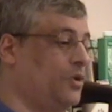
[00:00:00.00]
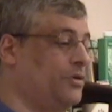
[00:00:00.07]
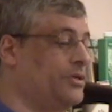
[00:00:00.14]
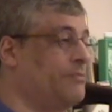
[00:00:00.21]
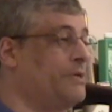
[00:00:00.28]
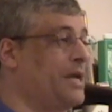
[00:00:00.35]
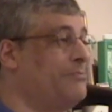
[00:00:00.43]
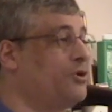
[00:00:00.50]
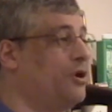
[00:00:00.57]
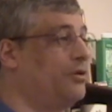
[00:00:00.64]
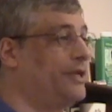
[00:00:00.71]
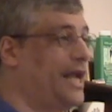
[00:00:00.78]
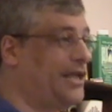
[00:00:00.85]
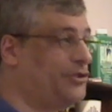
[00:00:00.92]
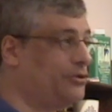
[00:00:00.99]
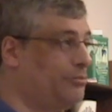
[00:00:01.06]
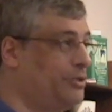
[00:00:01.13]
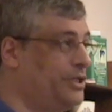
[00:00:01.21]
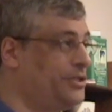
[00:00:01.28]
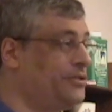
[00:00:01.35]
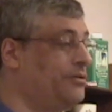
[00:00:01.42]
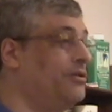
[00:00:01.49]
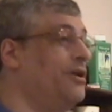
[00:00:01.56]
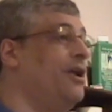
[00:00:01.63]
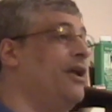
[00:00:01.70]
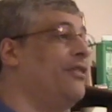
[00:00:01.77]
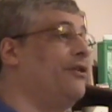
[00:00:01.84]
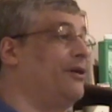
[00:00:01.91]
sometimes called natural bristle.
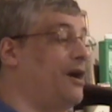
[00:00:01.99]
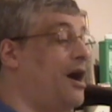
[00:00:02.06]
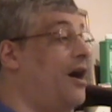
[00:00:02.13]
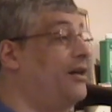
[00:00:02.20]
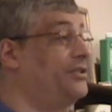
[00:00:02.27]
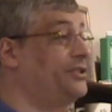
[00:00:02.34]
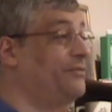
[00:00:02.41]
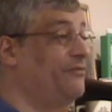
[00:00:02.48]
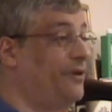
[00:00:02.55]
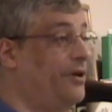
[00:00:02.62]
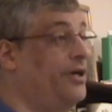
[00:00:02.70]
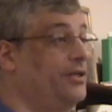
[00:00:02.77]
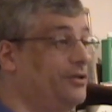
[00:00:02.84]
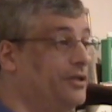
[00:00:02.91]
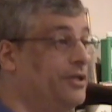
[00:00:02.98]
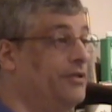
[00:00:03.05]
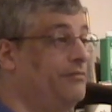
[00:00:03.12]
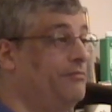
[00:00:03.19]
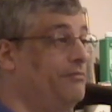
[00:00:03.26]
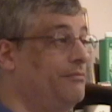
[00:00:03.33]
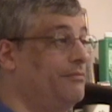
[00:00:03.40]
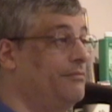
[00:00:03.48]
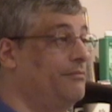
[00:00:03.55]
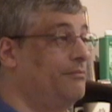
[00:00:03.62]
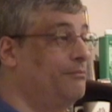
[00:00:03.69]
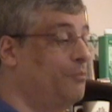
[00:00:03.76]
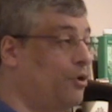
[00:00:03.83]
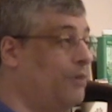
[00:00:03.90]
There are some very good
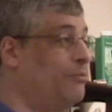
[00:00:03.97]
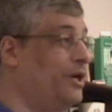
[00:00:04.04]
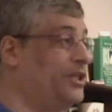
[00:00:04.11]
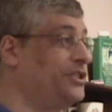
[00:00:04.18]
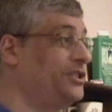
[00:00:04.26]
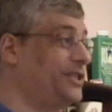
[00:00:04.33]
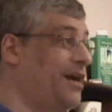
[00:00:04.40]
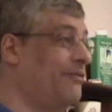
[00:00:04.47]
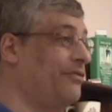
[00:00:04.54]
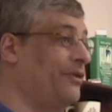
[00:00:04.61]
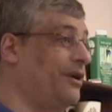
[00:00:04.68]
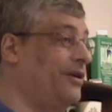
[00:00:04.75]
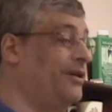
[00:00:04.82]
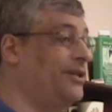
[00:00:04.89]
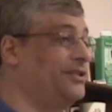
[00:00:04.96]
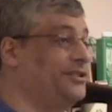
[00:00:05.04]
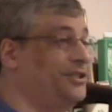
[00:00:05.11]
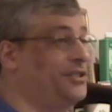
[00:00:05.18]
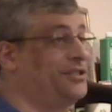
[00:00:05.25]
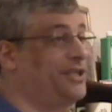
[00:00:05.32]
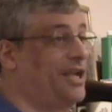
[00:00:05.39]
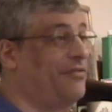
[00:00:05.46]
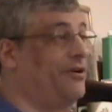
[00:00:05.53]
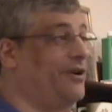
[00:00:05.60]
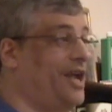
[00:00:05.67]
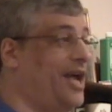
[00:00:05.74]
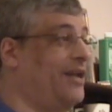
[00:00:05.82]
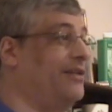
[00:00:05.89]
boar brushes out there. It's just that they're
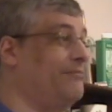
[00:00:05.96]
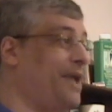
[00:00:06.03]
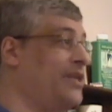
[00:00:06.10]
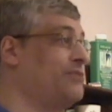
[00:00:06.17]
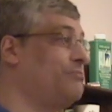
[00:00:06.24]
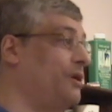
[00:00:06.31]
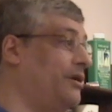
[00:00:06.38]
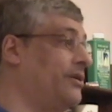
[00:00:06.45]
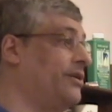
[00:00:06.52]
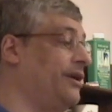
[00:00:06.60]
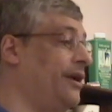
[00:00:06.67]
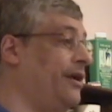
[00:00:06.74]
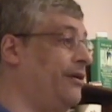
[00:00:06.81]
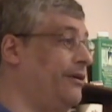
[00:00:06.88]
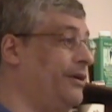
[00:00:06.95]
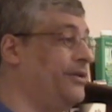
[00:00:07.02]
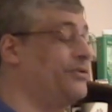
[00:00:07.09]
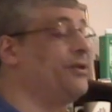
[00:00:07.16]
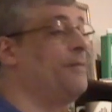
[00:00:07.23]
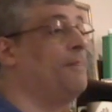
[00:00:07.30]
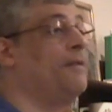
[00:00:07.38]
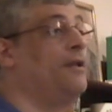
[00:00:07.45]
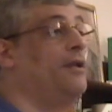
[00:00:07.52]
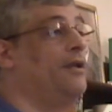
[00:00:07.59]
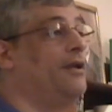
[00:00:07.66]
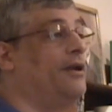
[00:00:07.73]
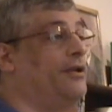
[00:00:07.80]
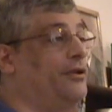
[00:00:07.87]
not in mass market areas.
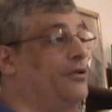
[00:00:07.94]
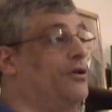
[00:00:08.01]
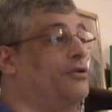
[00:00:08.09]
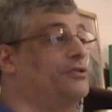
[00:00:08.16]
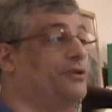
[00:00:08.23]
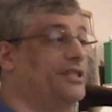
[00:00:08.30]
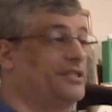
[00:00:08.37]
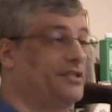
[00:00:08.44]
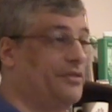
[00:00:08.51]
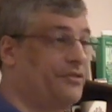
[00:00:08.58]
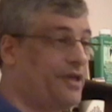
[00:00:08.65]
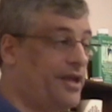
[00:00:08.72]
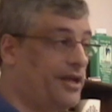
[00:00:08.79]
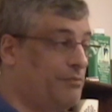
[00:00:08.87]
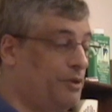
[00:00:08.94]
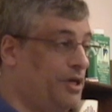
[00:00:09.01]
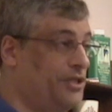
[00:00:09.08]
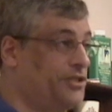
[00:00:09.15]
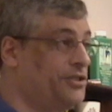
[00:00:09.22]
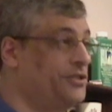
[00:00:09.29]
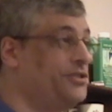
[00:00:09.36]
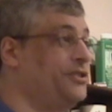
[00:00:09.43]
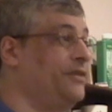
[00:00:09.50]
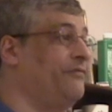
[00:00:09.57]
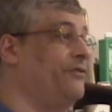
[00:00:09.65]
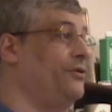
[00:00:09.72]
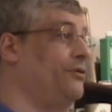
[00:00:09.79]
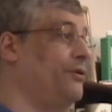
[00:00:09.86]
You can also get synthetic brushes
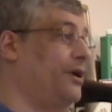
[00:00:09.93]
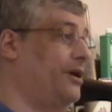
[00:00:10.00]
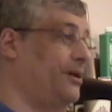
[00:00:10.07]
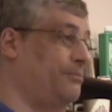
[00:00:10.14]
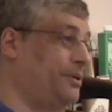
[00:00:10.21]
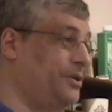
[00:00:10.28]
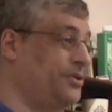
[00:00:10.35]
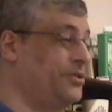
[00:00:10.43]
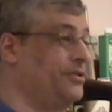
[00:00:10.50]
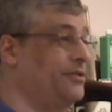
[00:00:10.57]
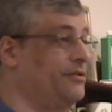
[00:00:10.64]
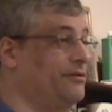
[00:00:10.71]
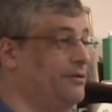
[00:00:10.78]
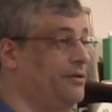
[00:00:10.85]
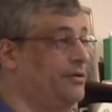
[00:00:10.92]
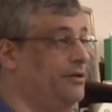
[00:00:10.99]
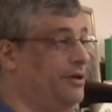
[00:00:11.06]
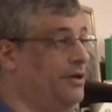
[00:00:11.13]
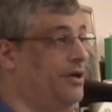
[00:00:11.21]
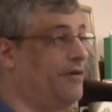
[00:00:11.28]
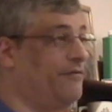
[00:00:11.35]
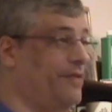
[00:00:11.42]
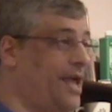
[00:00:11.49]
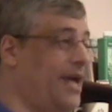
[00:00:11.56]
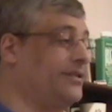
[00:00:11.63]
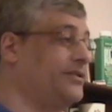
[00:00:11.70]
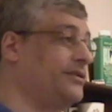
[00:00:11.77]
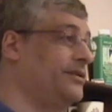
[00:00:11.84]
if you are a person of
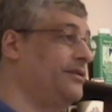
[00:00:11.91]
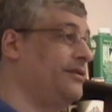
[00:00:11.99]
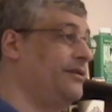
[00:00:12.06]
that